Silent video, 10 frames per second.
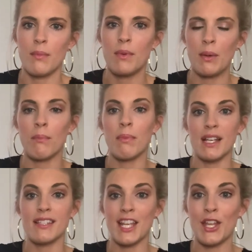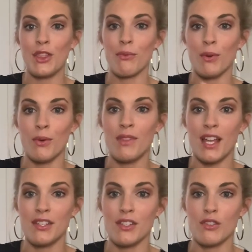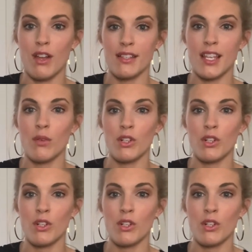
you know, busting through that distressing,